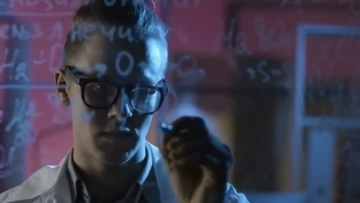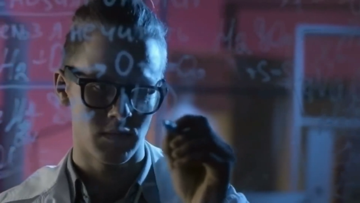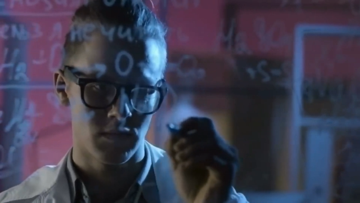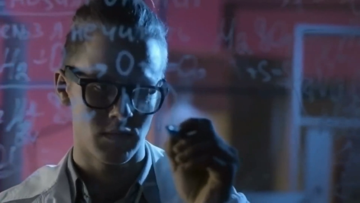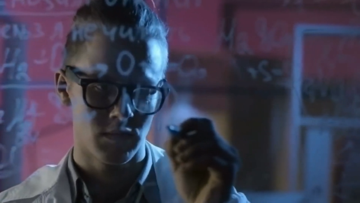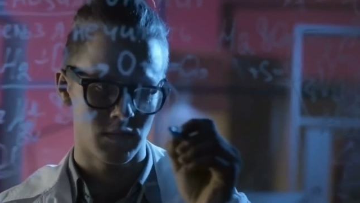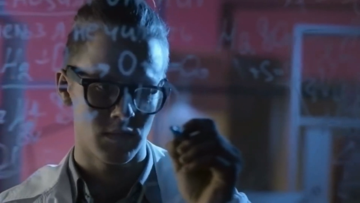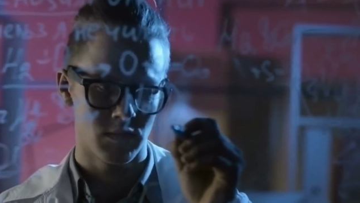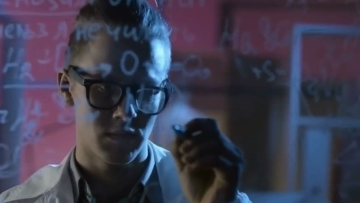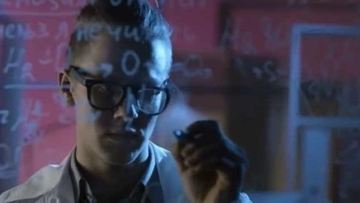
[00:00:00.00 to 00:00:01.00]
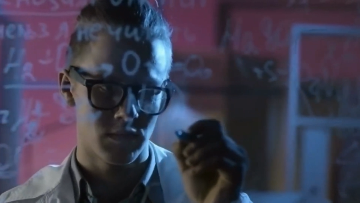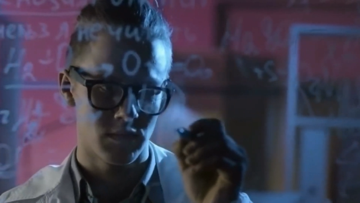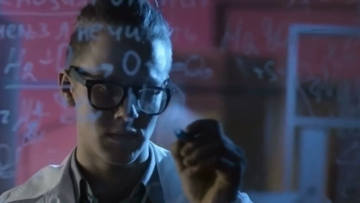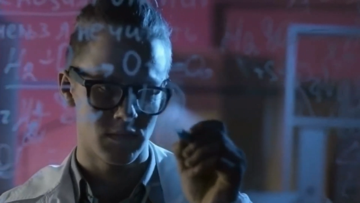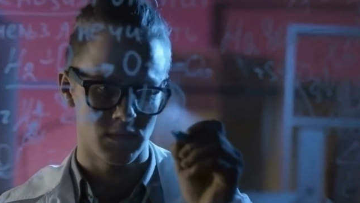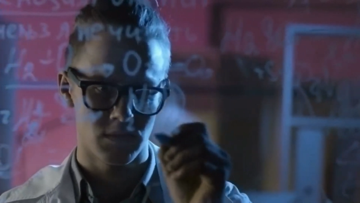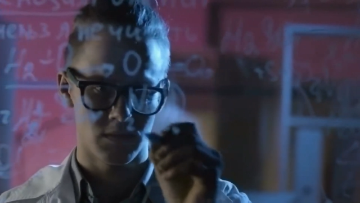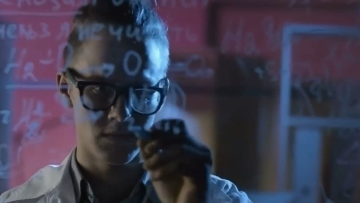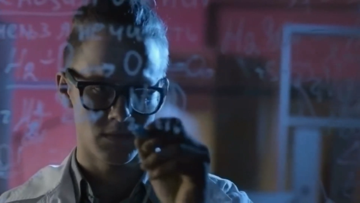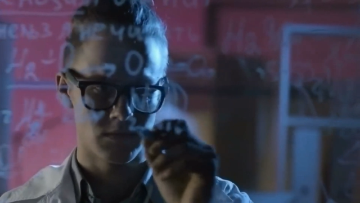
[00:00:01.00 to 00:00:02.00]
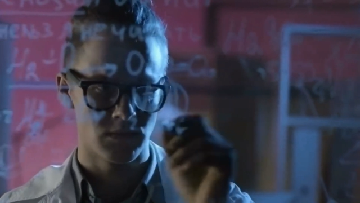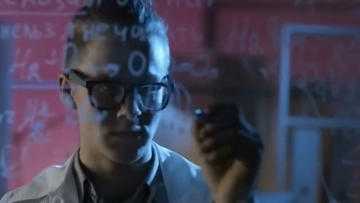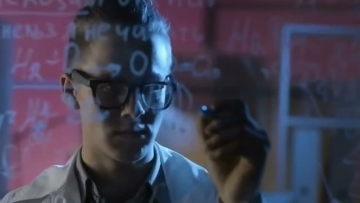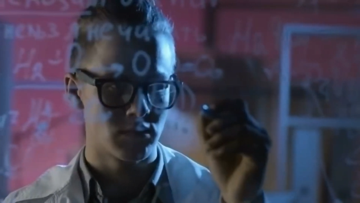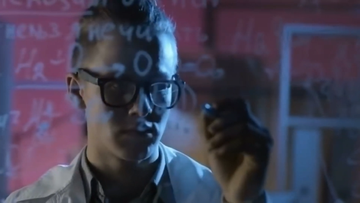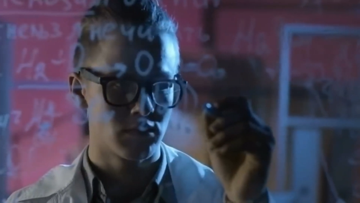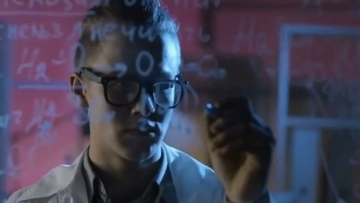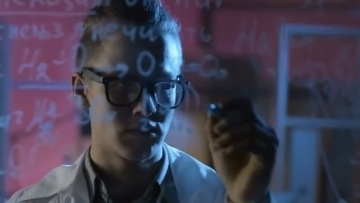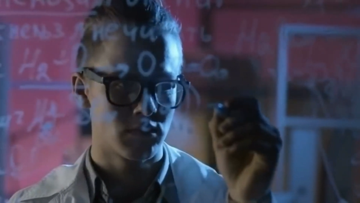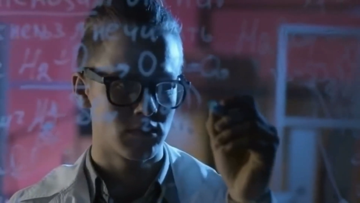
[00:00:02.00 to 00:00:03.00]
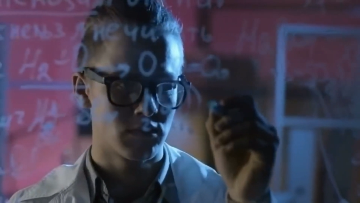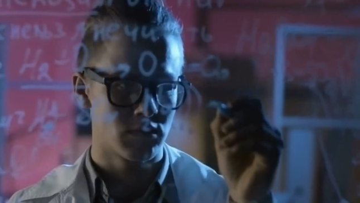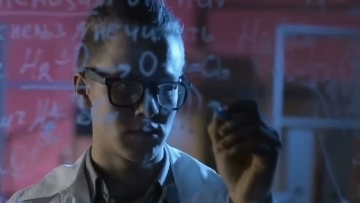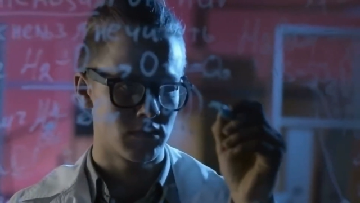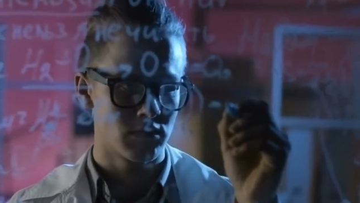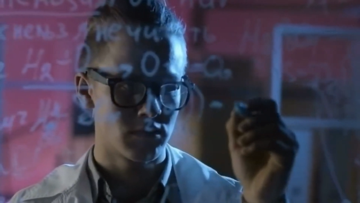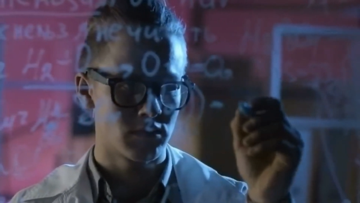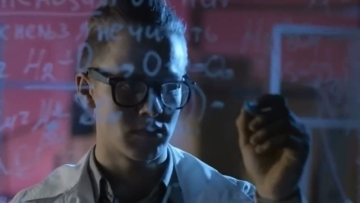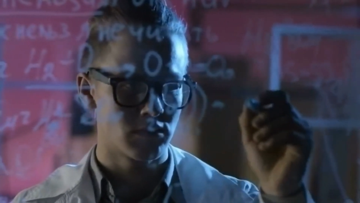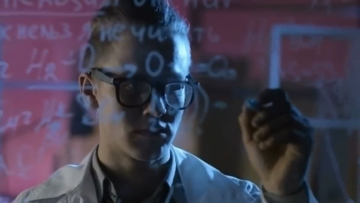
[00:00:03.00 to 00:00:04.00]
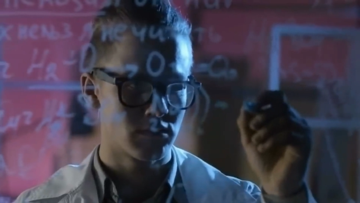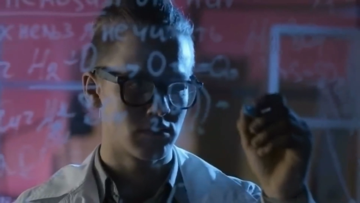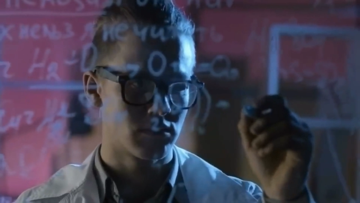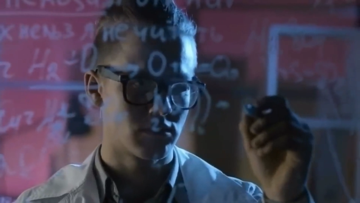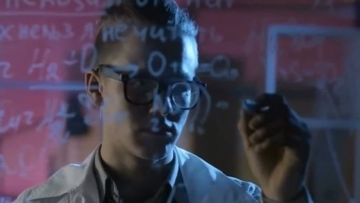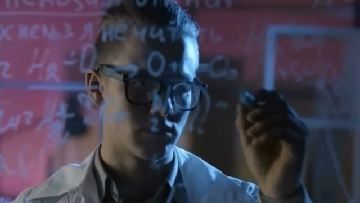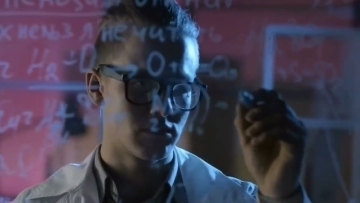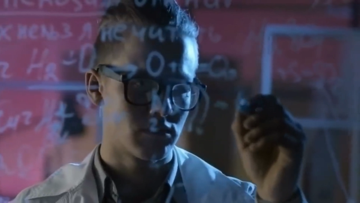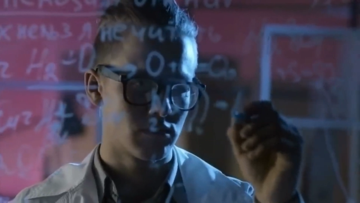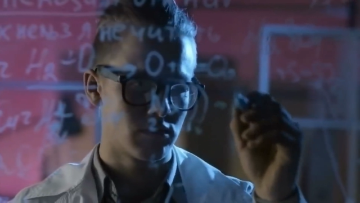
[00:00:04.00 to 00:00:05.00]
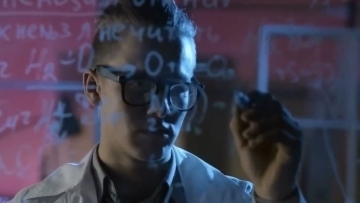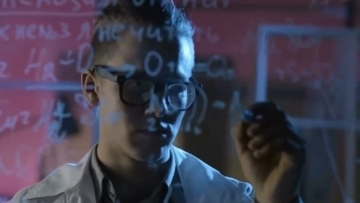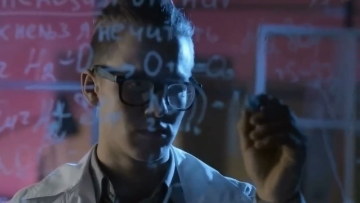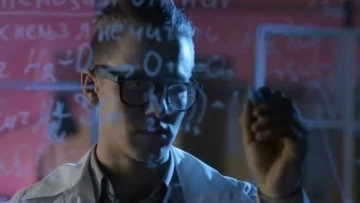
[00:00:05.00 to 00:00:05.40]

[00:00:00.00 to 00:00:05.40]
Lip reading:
No face is visible, so there are no lips to read.